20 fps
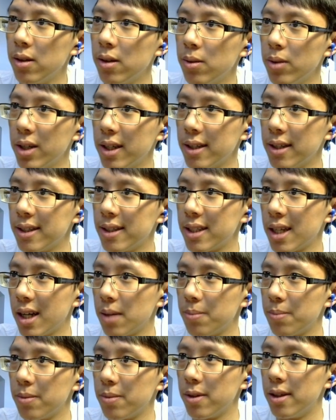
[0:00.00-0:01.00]
we can
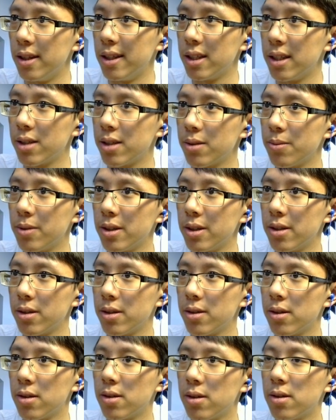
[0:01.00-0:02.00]
tap this
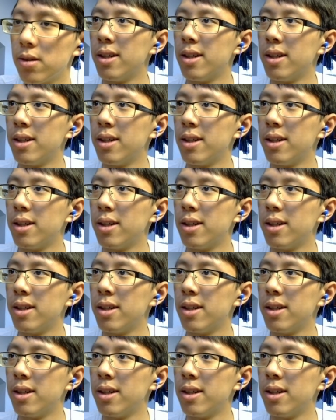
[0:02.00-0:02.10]
one.